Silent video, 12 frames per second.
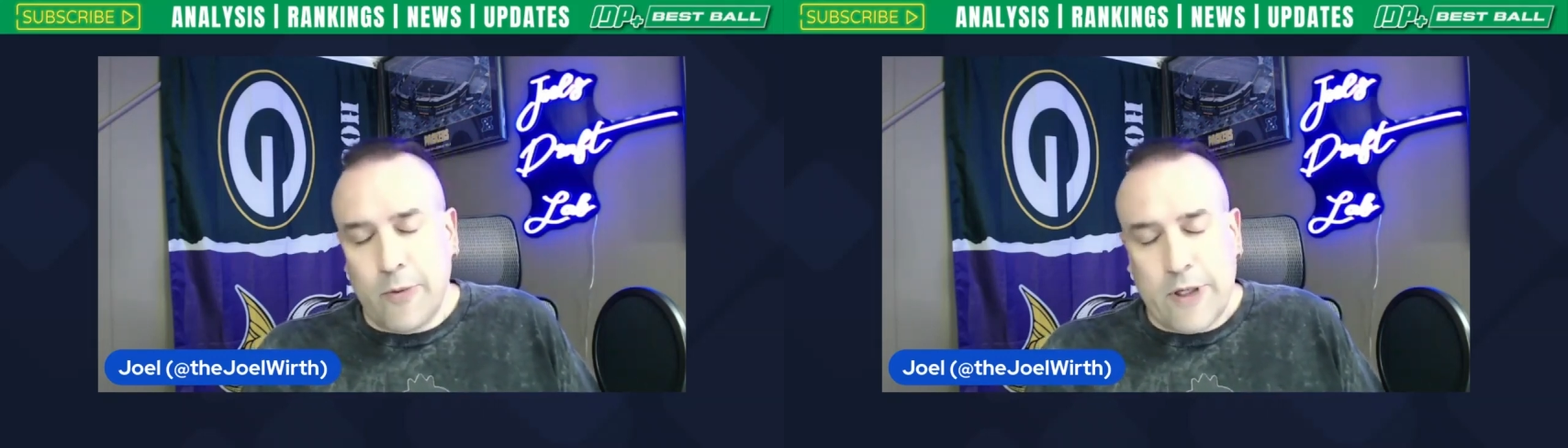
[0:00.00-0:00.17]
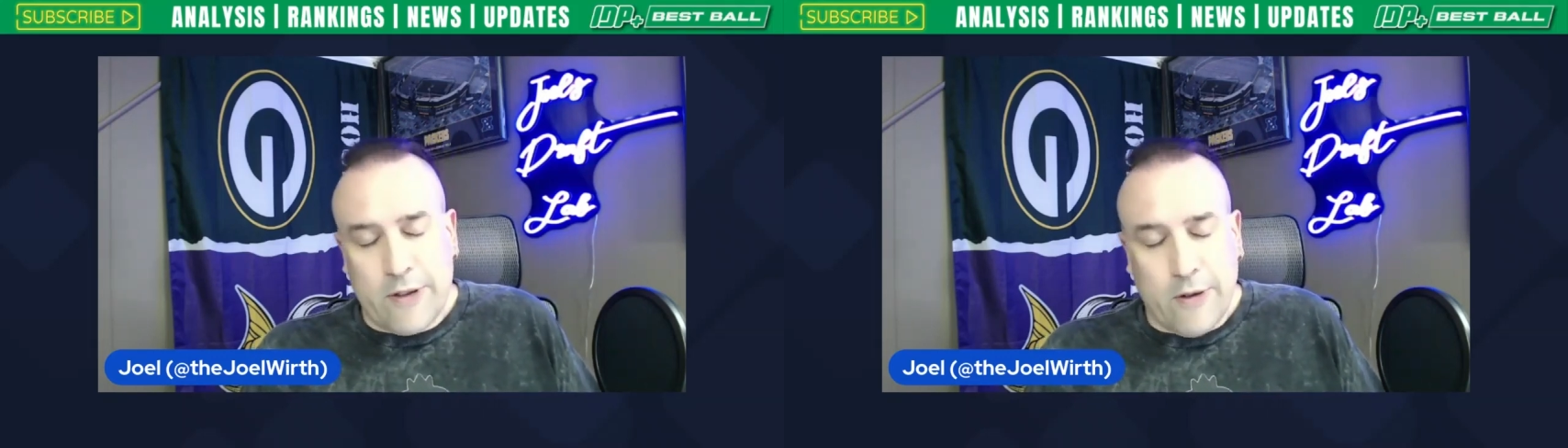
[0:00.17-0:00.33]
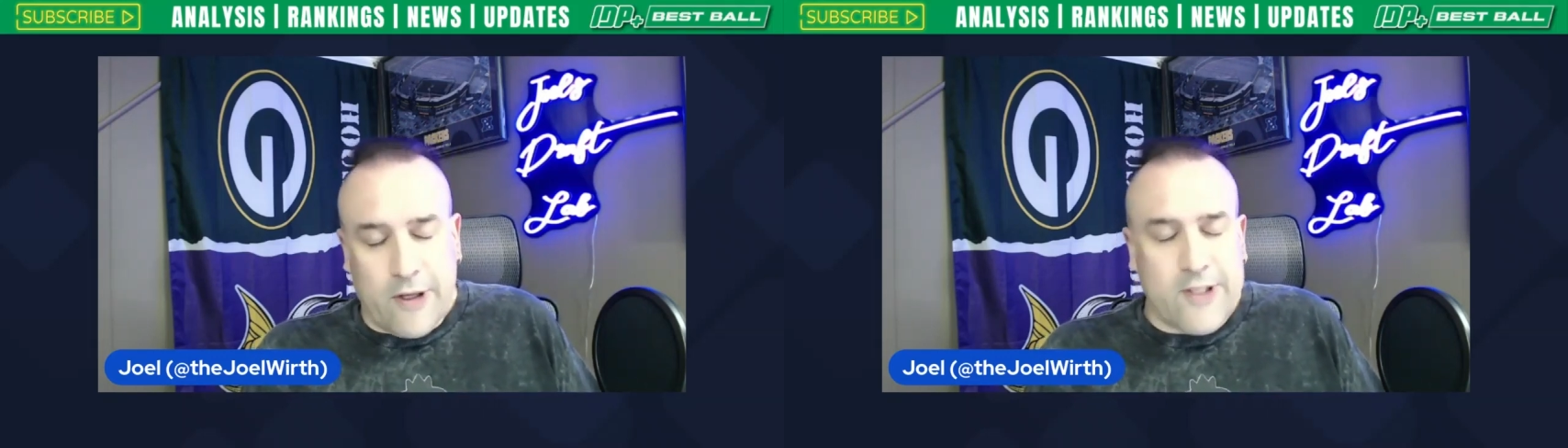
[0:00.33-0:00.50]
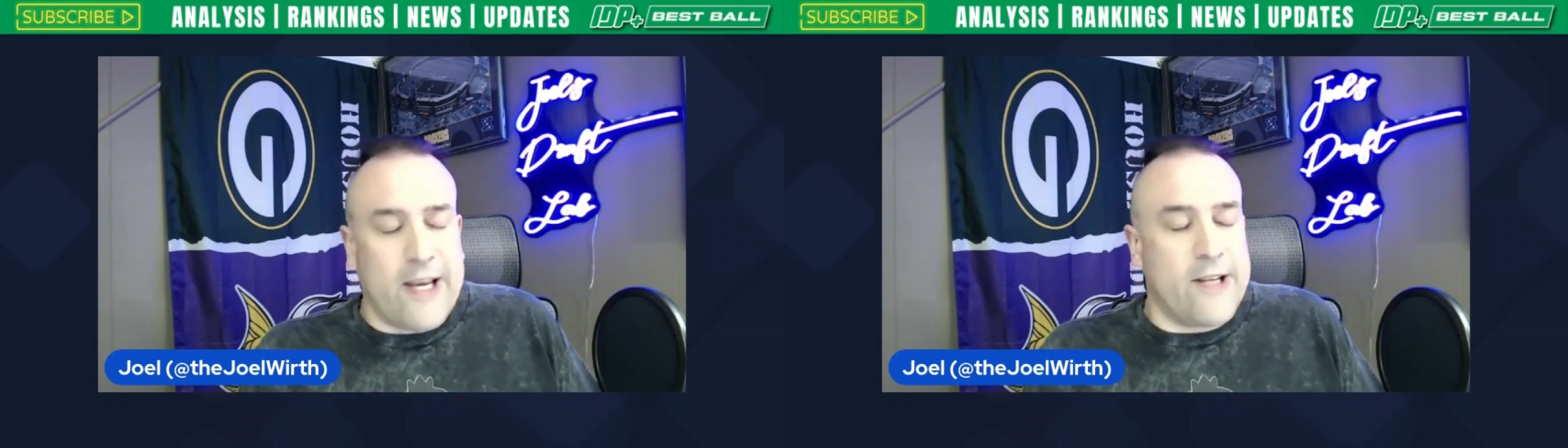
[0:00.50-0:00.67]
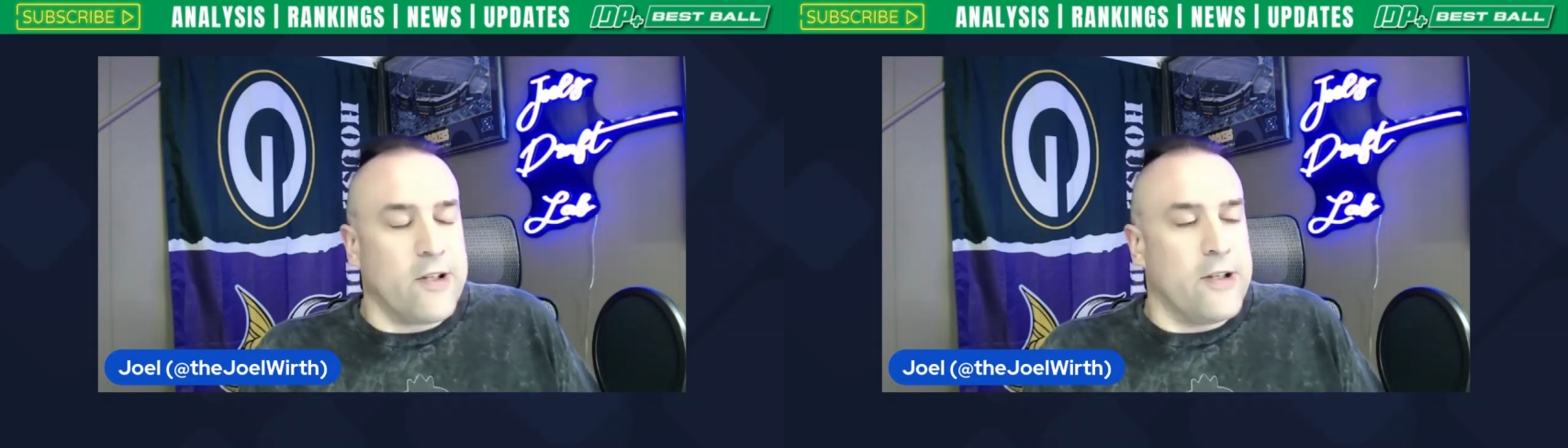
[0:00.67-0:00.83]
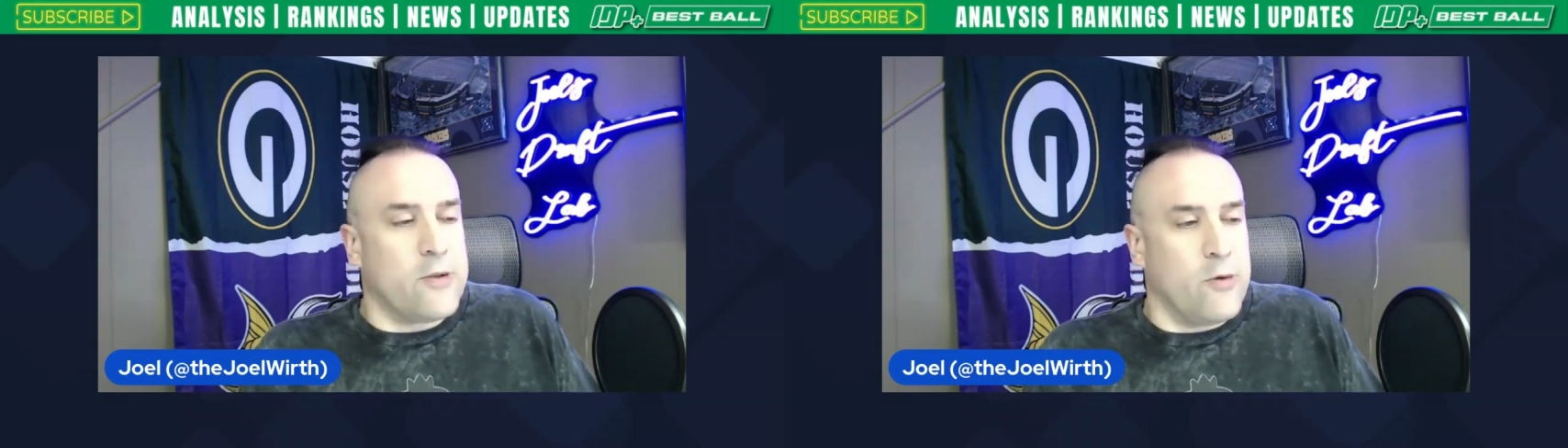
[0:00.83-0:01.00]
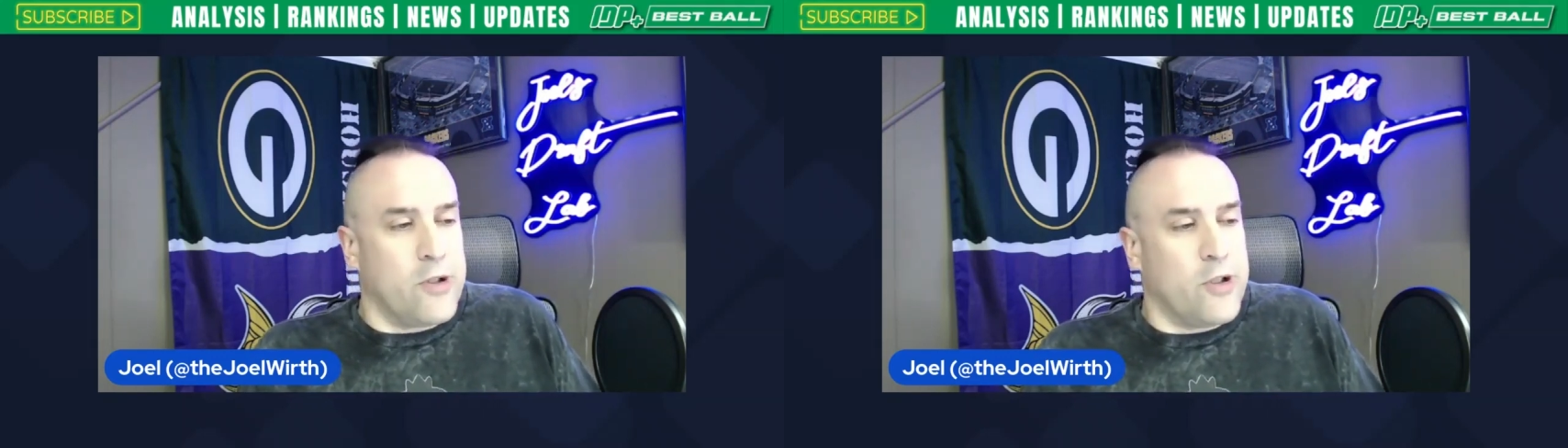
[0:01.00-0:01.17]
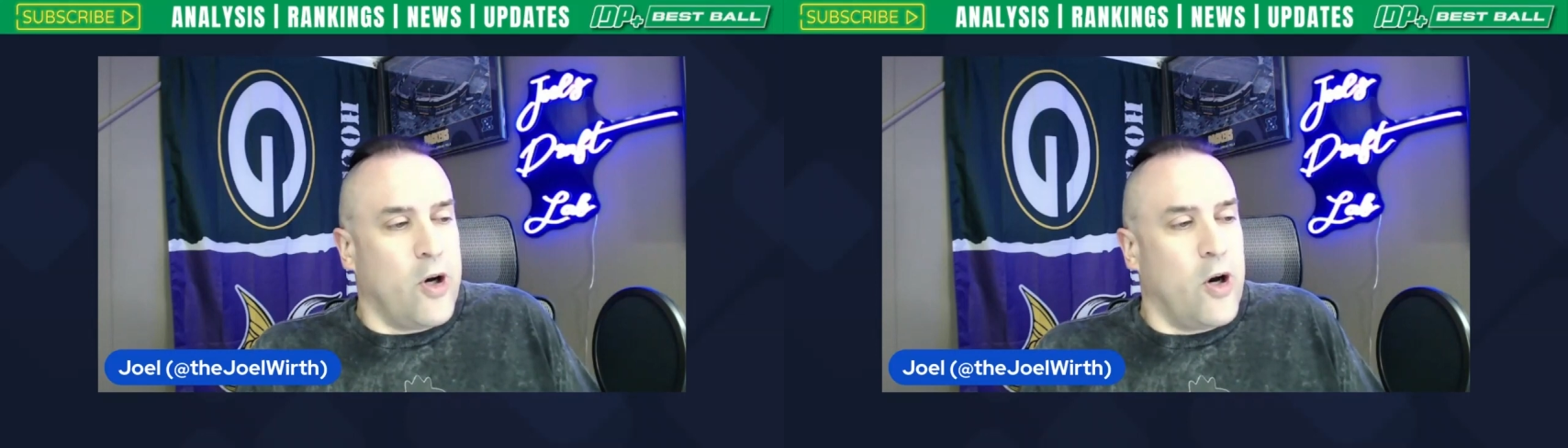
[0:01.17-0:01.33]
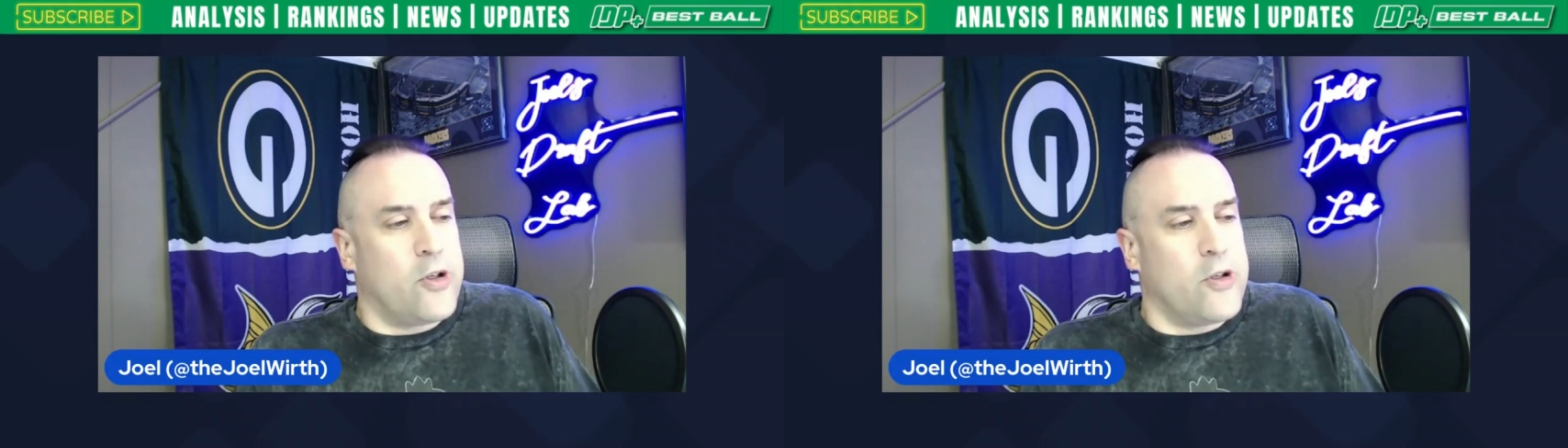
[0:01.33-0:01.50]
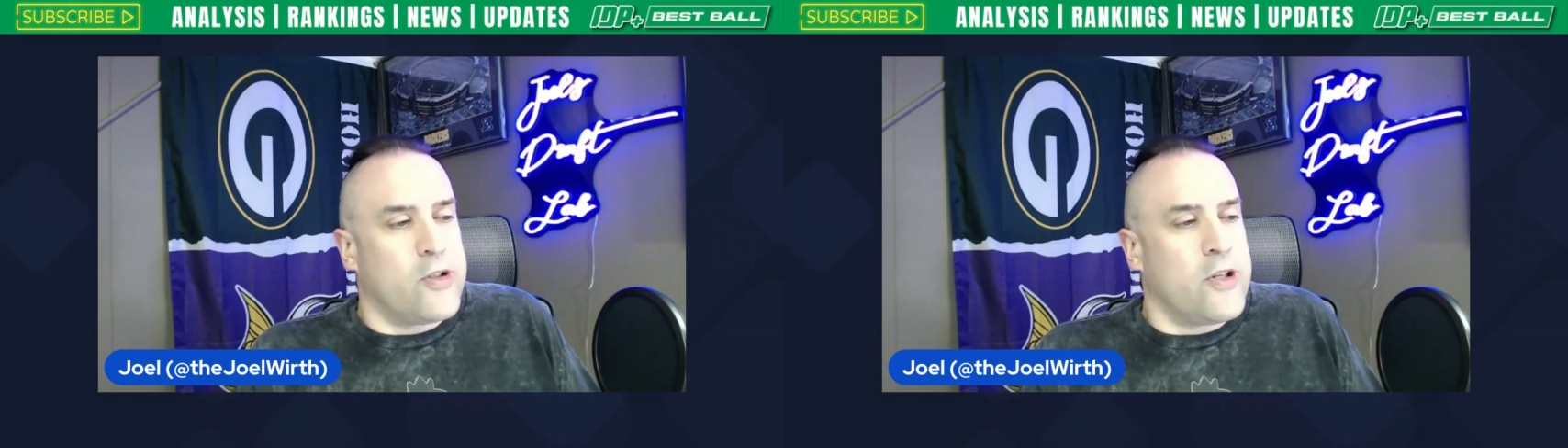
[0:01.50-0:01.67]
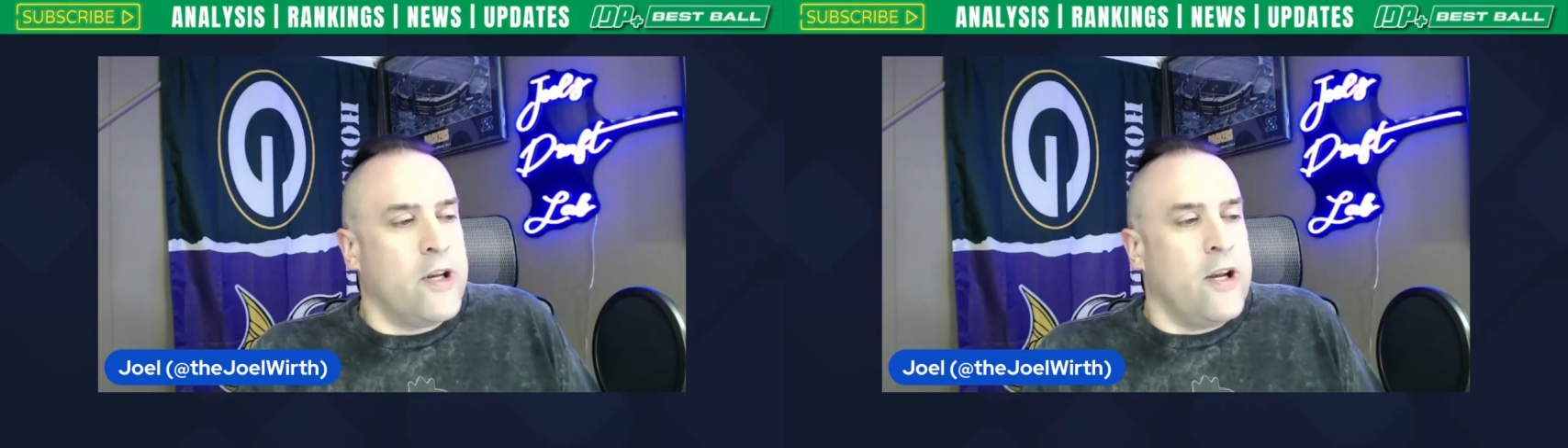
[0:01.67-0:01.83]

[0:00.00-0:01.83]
Los Angeles with the Chargers.